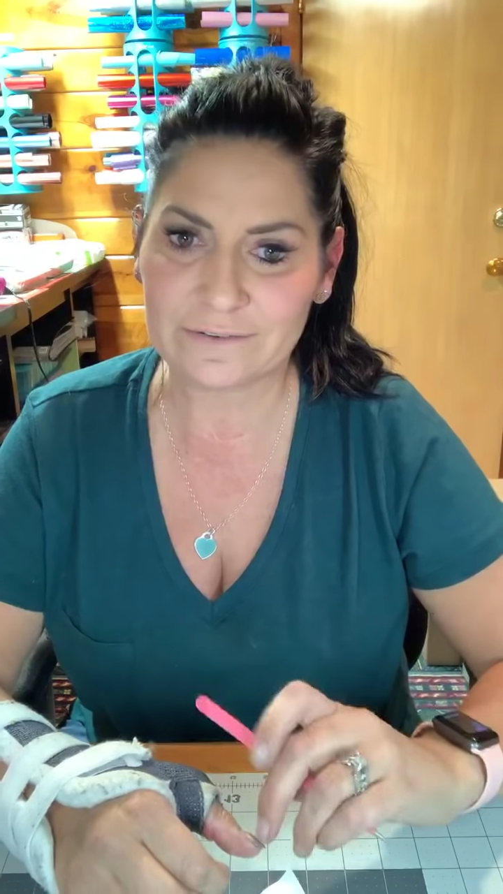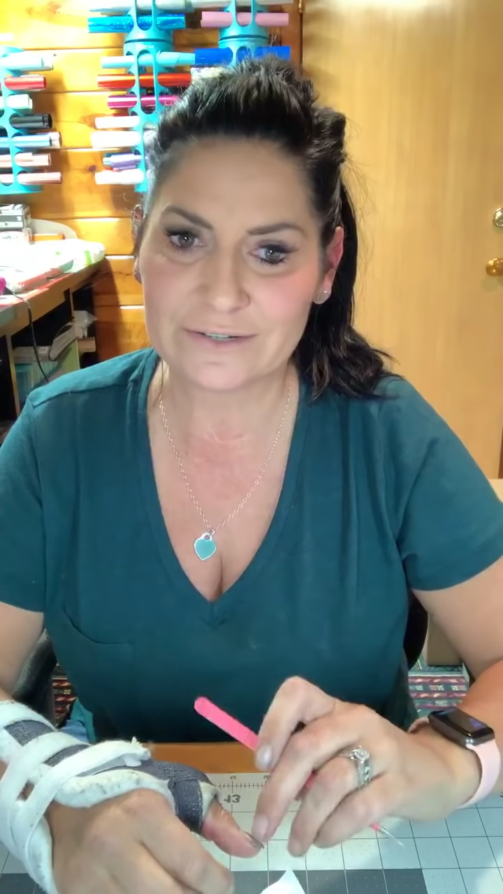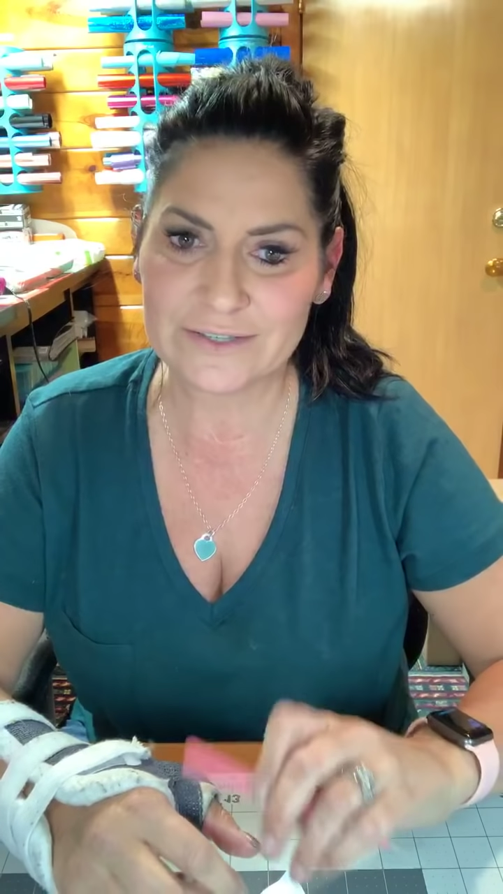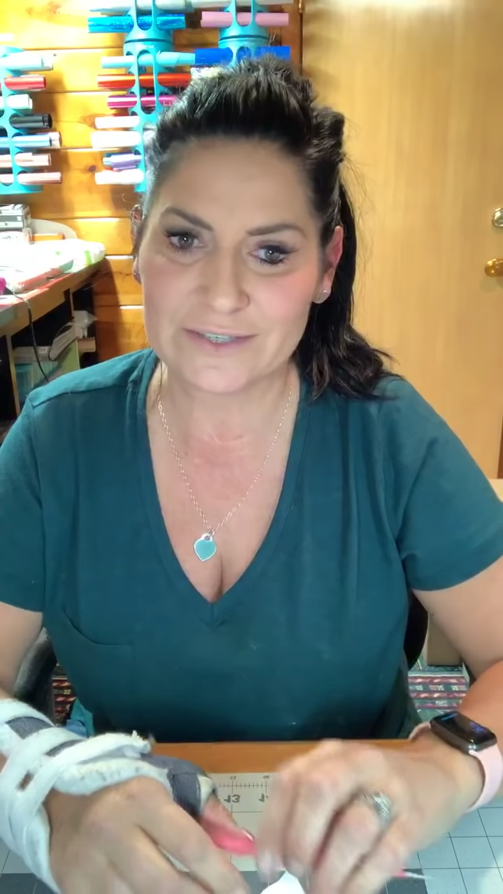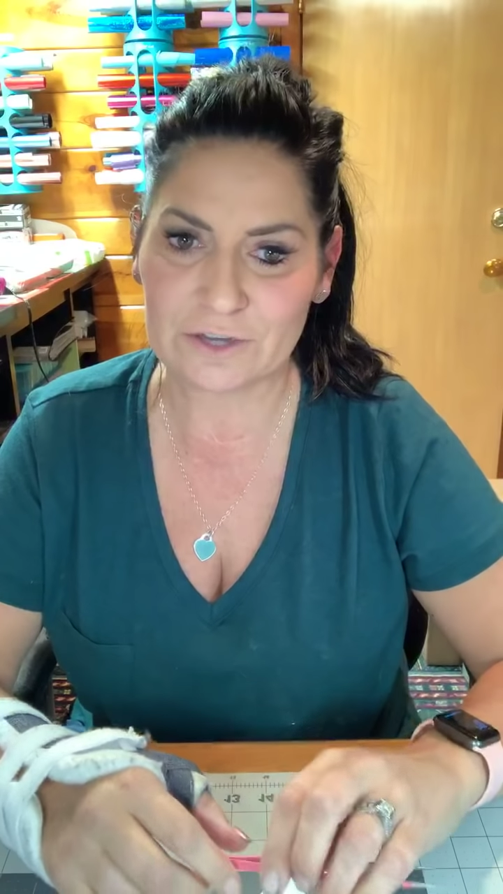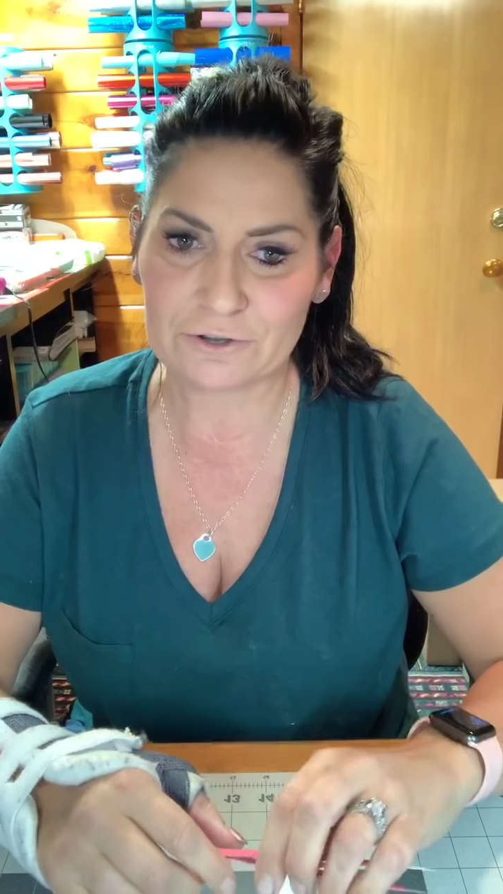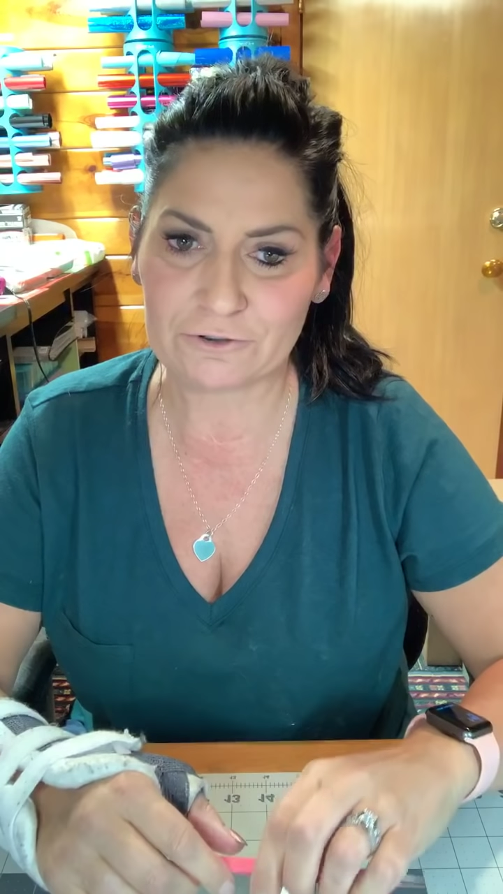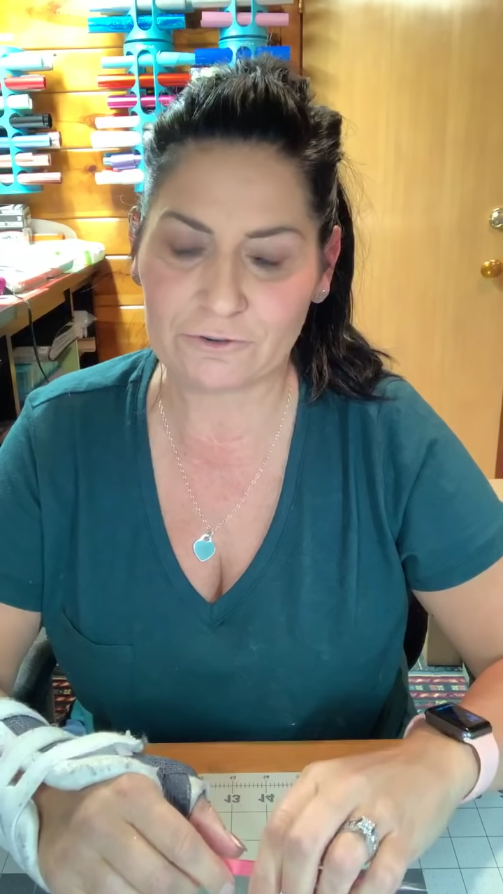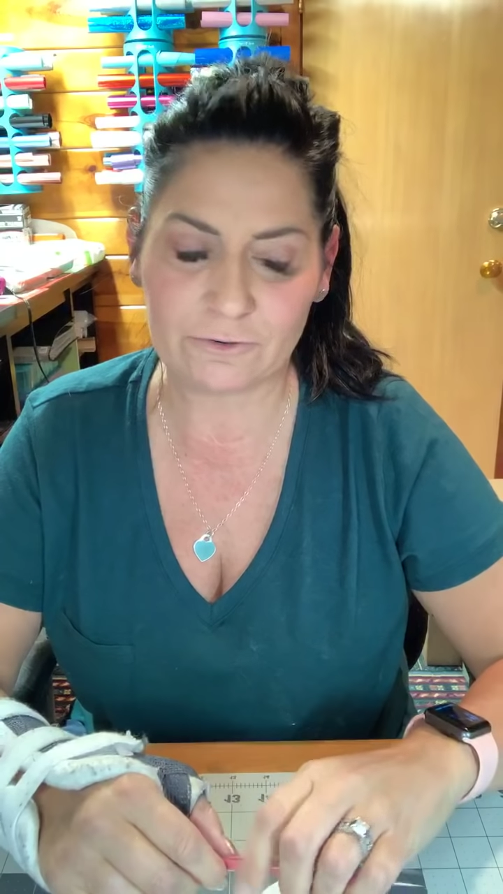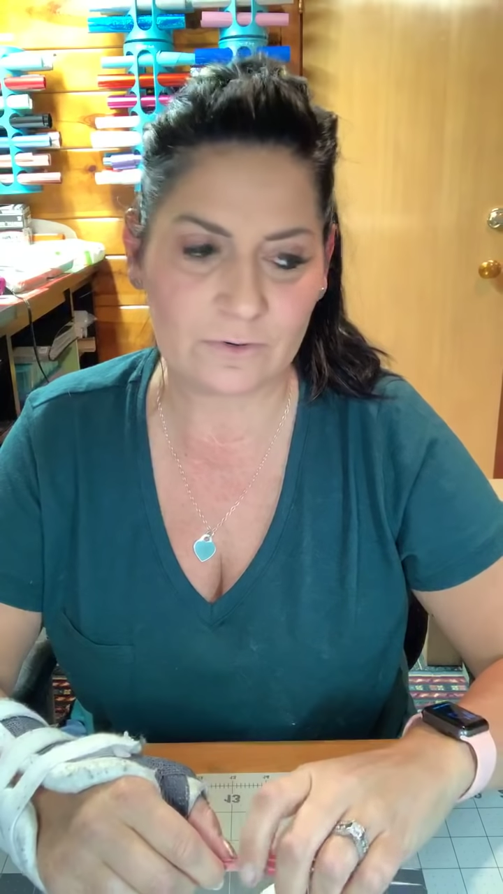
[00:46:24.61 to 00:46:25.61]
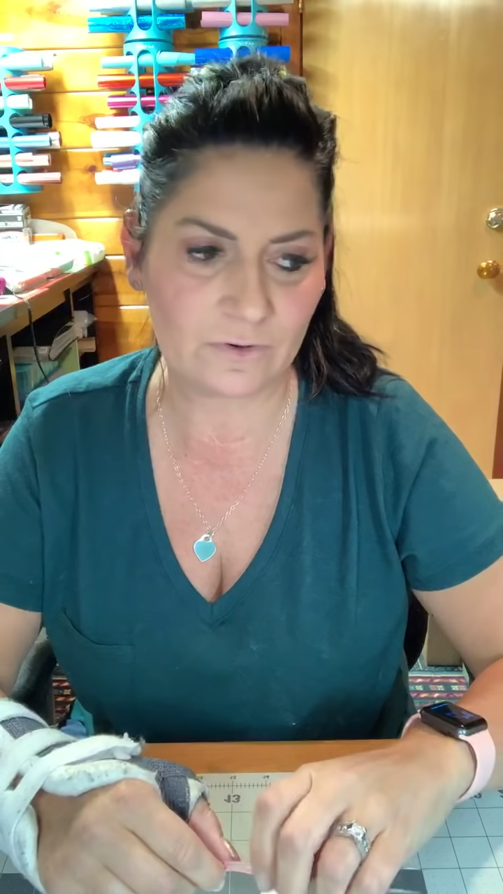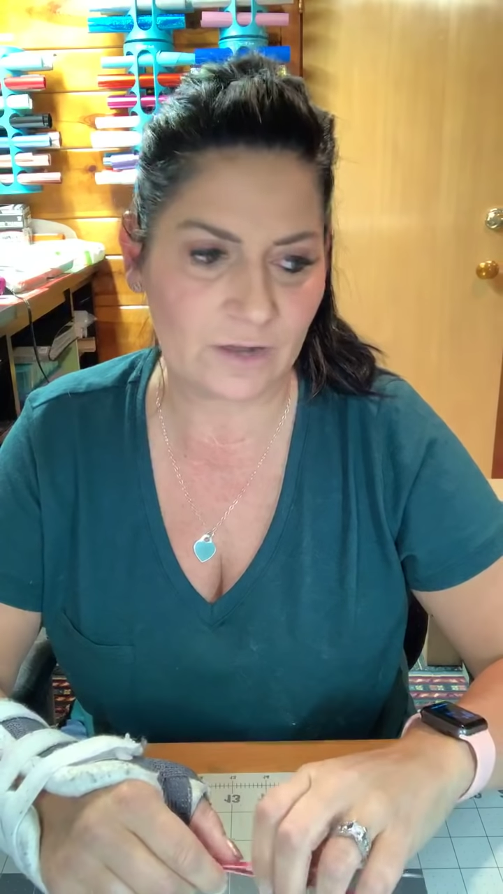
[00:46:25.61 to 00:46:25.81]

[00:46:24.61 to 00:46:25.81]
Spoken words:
So,